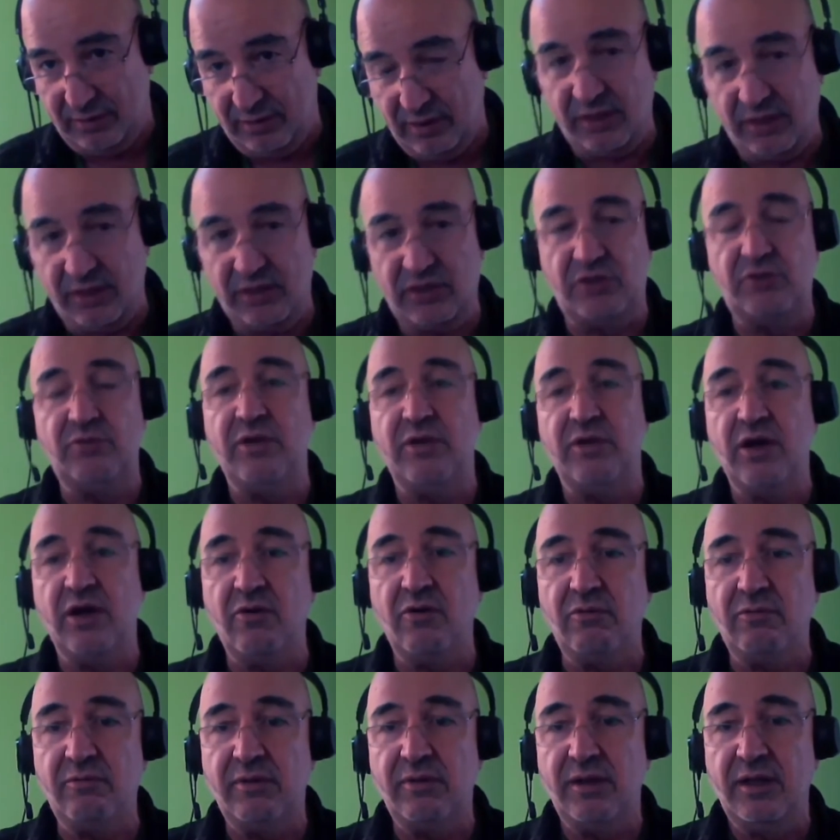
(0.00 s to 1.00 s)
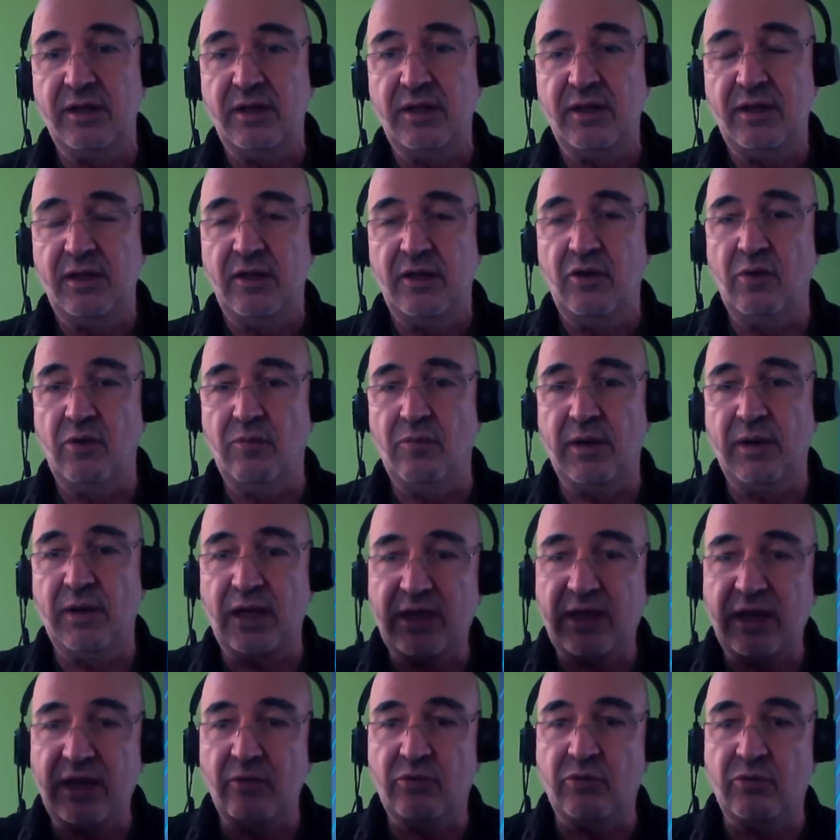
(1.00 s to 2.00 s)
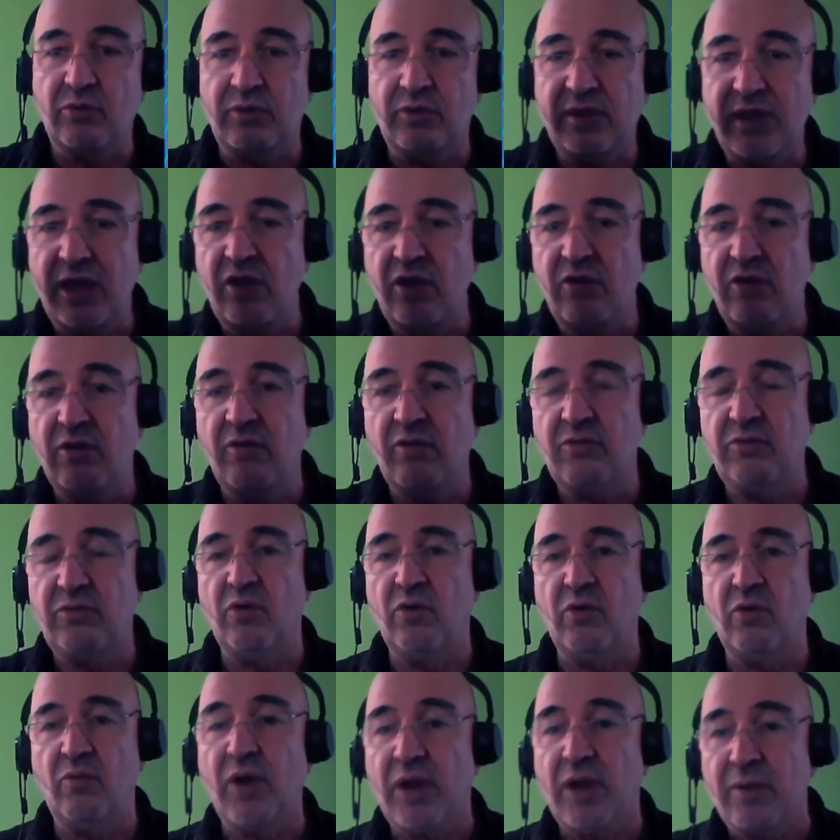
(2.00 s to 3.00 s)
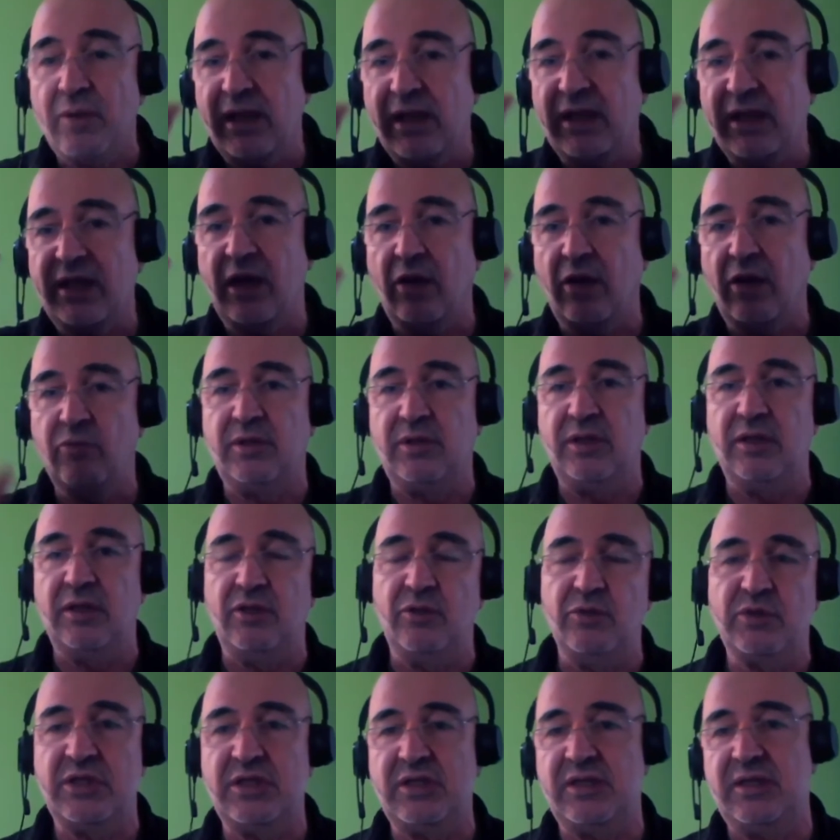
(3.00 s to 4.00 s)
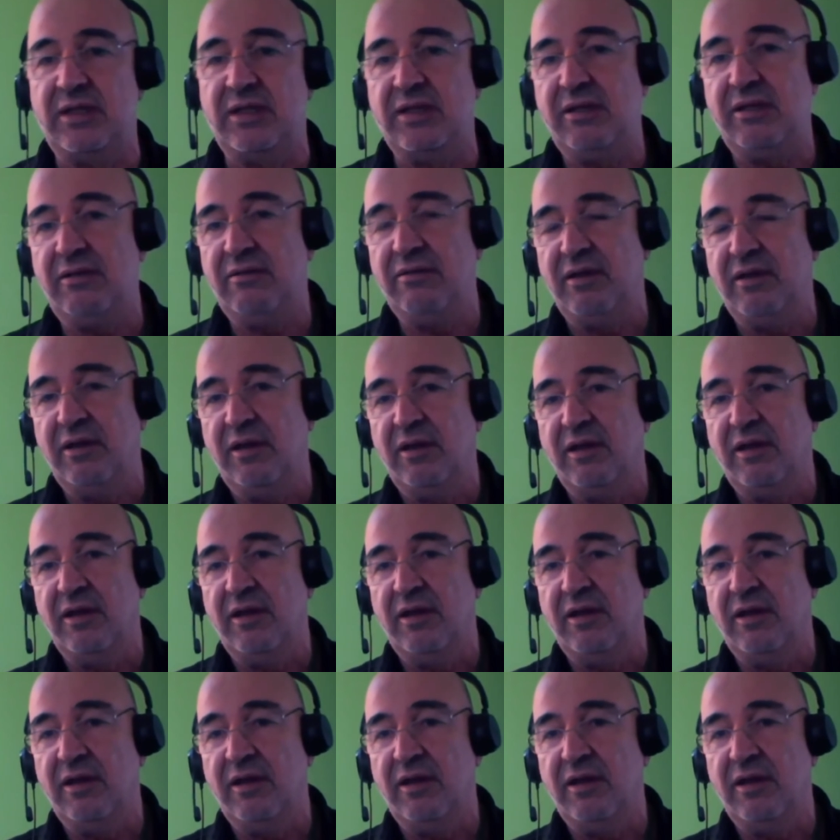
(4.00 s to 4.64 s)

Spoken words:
As you know, a blackout today, one blackout in UCT